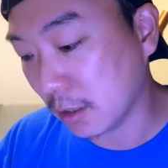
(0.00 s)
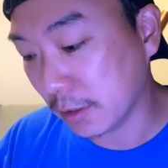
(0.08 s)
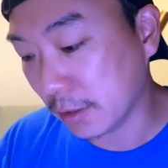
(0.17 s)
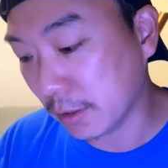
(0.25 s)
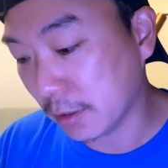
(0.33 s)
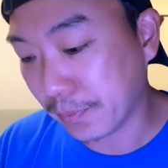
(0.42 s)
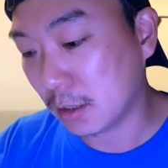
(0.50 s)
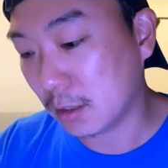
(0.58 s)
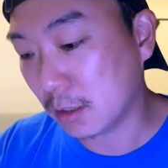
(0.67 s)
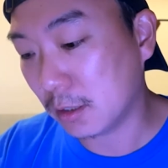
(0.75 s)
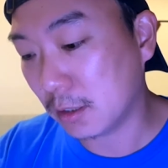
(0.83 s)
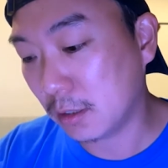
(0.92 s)

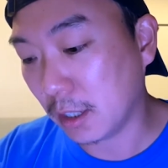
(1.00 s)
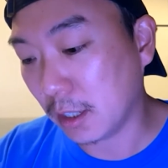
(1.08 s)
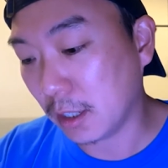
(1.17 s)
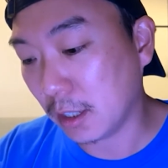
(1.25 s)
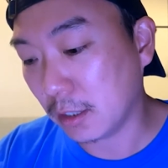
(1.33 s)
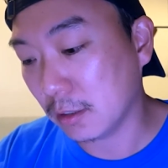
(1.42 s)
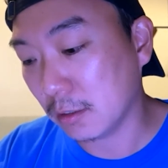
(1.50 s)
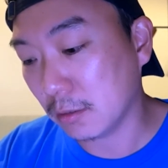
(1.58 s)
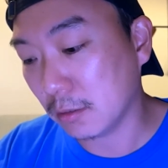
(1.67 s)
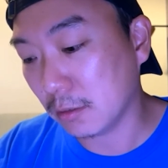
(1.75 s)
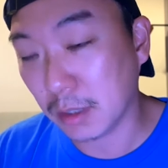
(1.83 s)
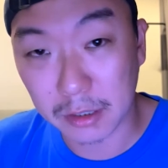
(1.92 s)
it's
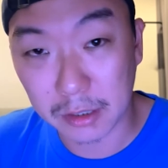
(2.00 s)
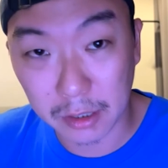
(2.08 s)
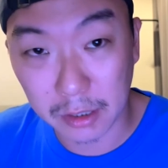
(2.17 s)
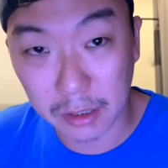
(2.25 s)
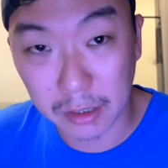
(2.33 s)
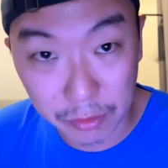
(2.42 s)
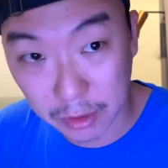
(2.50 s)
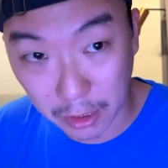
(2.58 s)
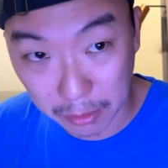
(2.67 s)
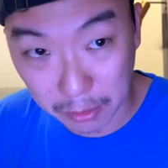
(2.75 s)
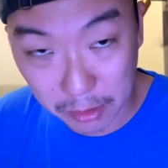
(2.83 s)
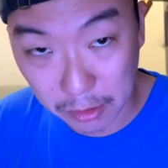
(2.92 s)
taken me several
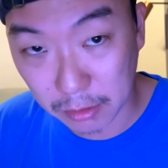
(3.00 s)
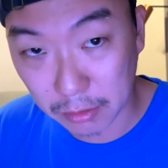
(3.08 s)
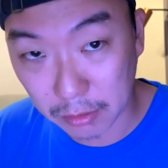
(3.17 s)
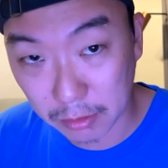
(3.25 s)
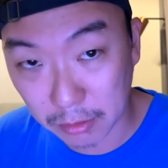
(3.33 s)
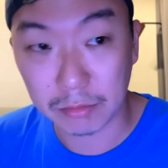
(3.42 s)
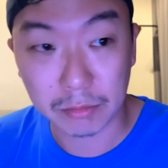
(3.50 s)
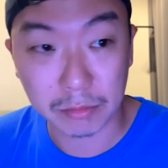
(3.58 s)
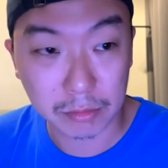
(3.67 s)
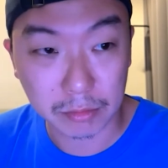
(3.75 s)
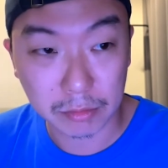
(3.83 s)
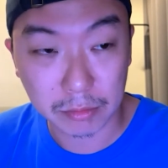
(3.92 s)
attempts to
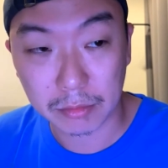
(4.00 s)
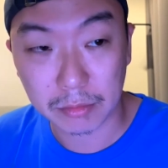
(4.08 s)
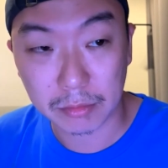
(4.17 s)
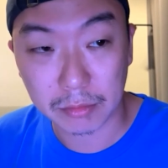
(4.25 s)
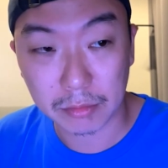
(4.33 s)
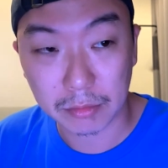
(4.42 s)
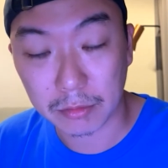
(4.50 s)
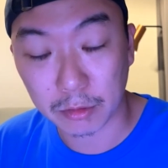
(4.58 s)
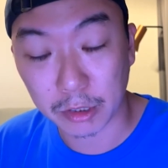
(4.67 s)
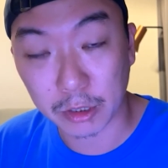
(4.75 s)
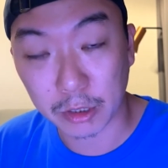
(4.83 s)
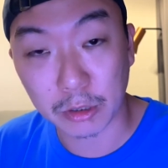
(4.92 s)

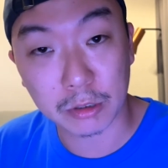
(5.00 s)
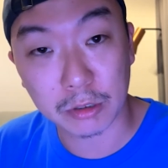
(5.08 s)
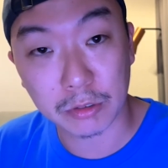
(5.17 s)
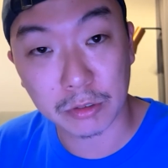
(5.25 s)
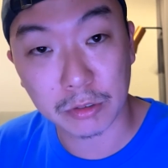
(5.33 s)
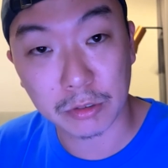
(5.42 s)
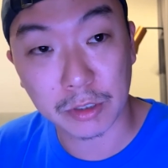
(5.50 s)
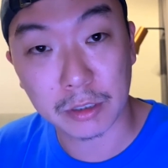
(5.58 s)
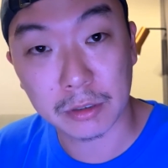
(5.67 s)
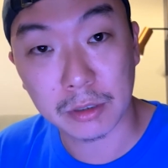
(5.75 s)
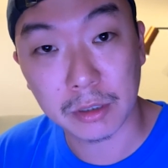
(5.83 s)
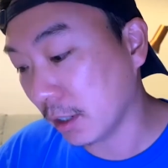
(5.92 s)
record a new
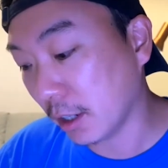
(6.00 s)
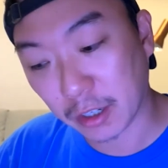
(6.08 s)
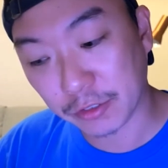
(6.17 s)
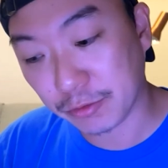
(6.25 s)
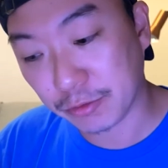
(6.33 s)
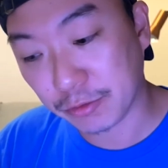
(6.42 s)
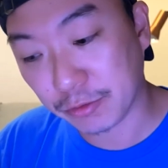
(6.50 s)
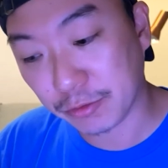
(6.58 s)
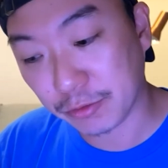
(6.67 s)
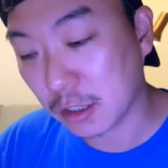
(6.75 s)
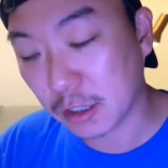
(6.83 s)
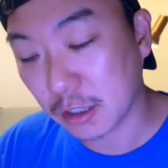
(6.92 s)
video. I've been
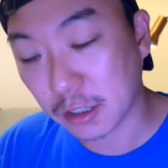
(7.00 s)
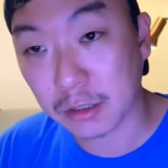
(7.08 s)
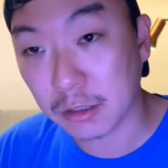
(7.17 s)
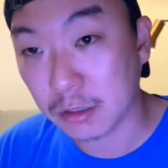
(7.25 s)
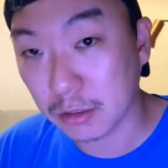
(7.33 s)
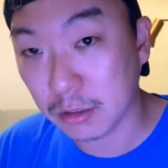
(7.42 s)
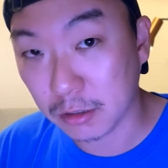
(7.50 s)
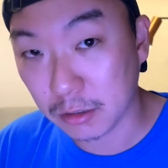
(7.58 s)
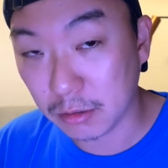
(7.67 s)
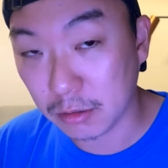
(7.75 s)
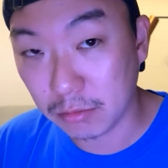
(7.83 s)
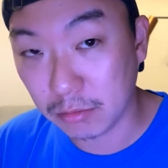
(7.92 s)
itching to
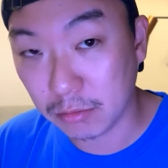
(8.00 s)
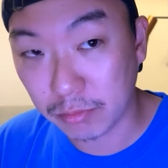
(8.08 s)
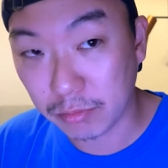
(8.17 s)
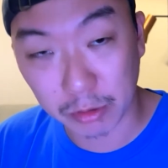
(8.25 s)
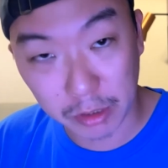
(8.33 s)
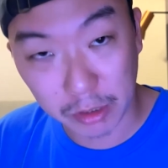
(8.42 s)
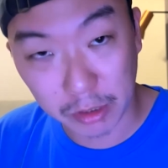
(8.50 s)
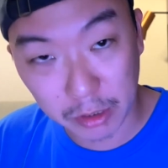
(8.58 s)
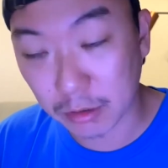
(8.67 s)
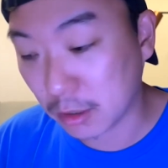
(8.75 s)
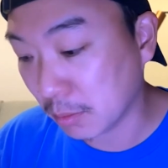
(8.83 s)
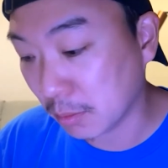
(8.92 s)

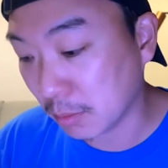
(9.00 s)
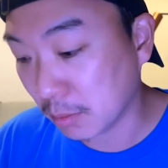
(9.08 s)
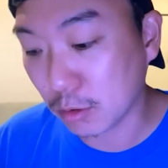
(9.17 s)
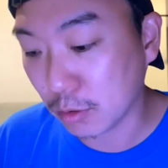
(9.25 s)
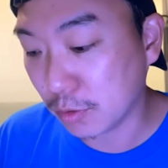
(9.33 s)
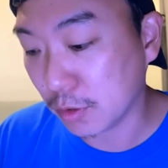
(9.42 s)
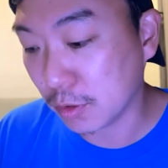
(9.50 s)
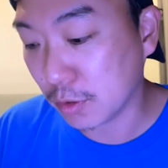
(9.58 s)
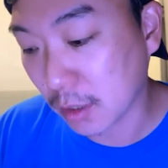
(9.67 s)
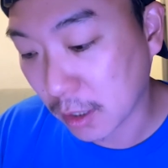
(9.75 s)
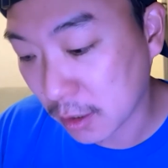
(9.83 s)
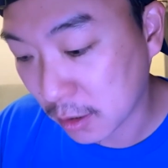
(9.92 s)
record something cool for you
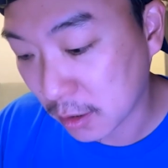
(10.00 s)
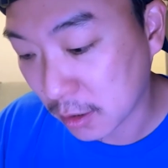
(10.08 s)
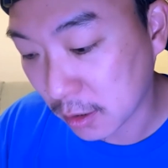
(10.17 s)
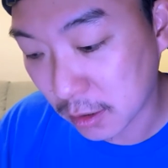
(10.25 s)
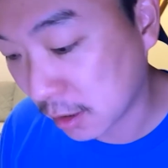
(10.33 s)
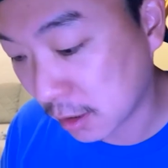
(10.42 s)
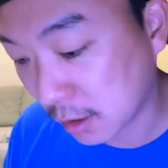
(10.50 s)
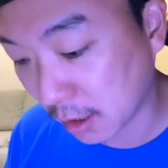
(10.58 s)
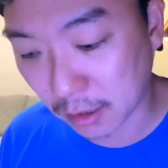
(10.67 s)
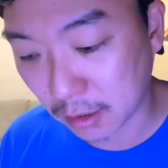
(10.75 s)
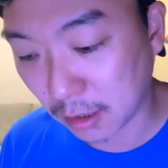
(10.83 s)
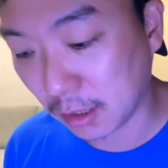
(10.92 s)
guys. It's just
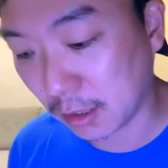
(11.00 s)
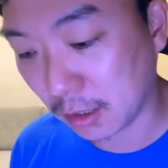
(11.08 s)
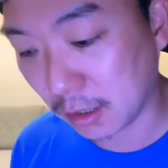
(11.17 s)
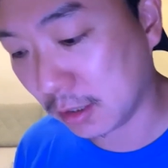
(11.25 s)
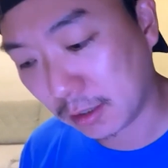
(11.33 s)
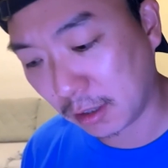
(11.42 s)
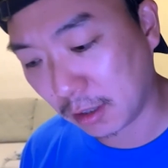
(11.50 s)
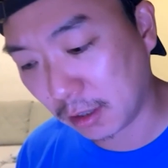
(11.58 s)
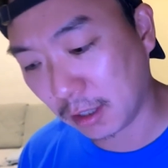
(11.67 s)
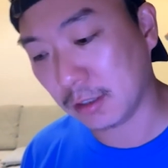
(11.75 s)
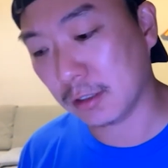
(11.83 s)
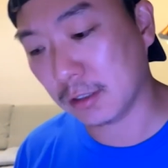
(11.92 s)
just things